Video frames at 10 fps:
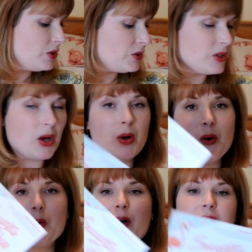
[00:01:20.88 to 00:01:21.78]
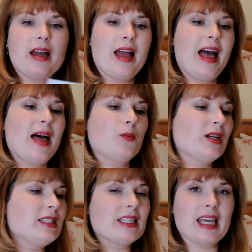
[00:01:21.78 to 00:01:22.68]
So, and
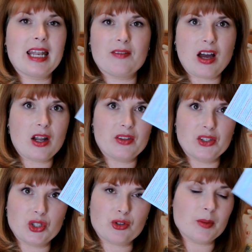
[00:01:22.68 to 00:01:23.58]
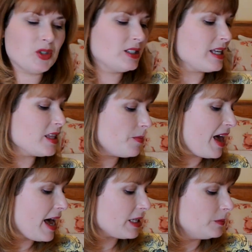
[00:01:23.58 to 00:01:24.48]
once again I've got all the descriptions on the
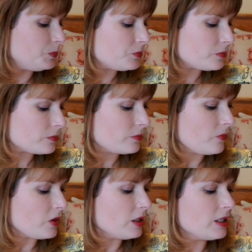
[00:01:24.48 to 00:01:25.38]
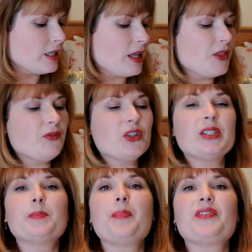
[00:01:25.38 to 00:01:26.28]
back. The
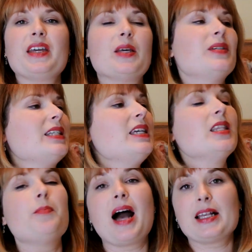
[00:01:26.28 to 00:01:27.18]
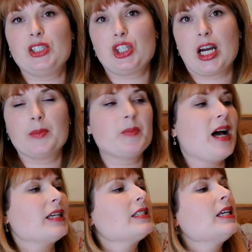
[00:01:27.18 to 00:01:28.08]
first thing that was in the Boxycharms
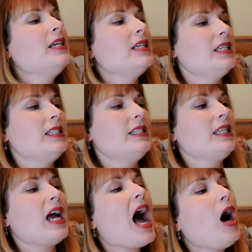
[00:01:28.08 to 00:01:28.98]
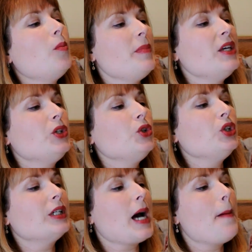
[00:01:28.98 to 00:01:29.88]
box is the I'll Make You
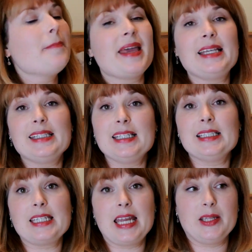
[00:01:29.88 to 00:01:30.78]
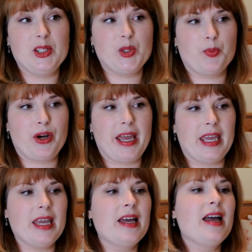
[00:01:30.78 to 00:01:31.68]
Look Amazing Daily
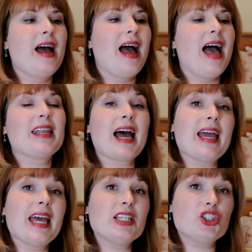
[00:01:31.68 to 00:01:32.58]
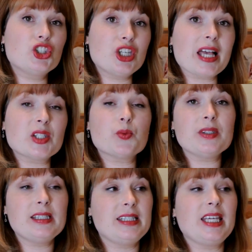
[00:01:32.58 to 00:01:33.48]
Spray, and I had just
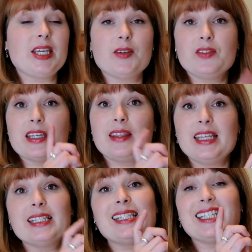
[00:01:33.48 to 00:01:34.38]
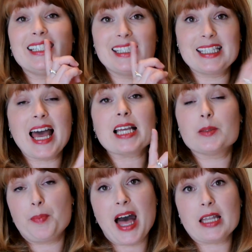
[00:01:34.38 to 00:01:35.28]
received this
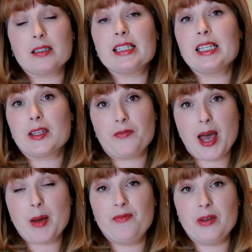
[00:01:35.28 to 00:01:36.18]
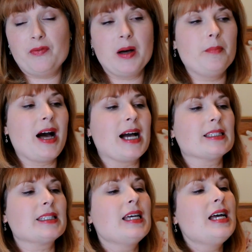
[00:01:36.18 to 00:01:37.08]
exact bottle in a FabFitFun
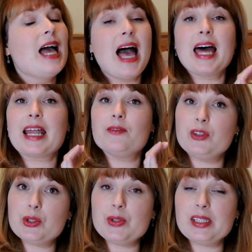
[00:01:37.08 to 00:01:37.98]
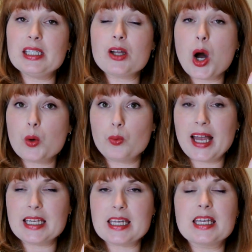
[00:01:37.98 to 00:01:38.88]
box, and I've used it
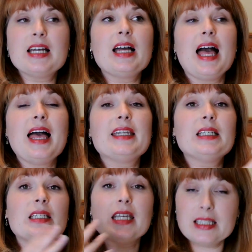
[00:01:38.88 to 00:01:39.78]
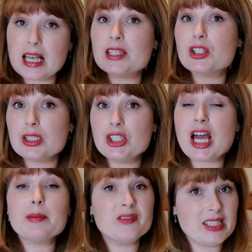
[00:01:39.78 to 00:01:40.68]
already, and it, it does a good
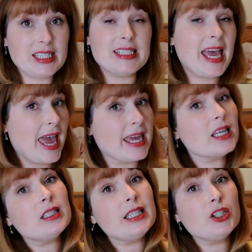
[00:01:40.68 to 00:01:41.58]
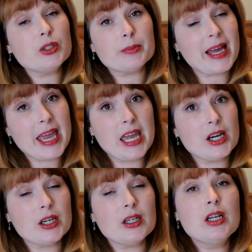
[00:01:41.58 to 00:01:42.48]
job of detangling your, my
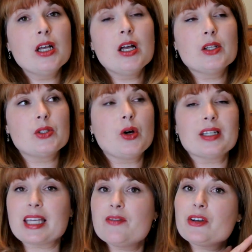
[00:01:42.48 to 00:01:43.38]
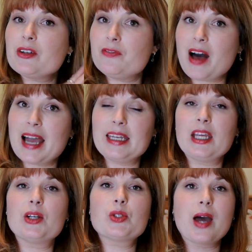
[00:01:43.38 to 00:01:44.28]
hair, so because I have very fine
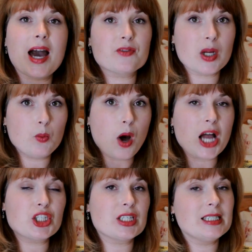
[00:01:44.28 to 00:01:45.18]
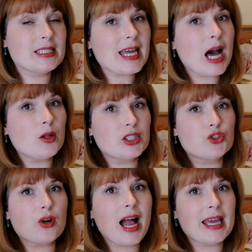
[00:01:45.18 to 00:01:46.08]
hair, so after I wash it and towel it
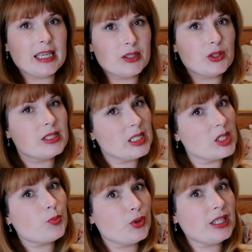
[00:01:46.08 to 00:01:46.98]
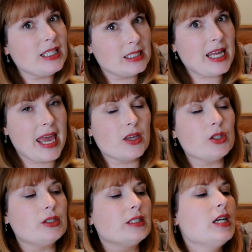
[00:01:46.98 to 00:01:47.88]
dry, it, it's, it's pretty
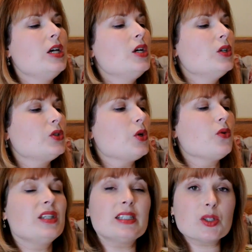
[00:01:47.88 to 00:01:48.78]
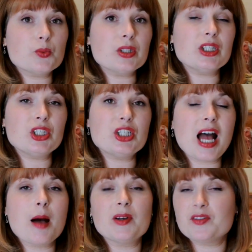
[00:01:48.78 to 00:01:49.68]
tangled. So this did a really good
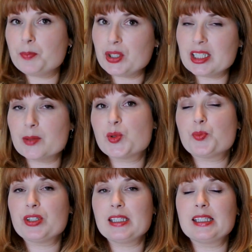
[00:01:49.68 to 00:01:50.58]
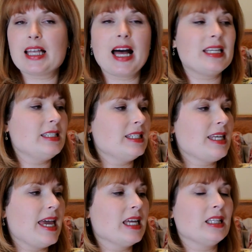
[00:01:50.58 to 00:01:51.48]
job of putting some spritzes on and
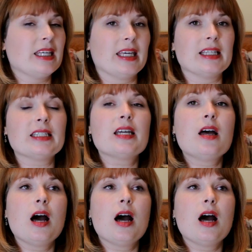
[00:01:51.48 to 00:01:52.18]
detangling it.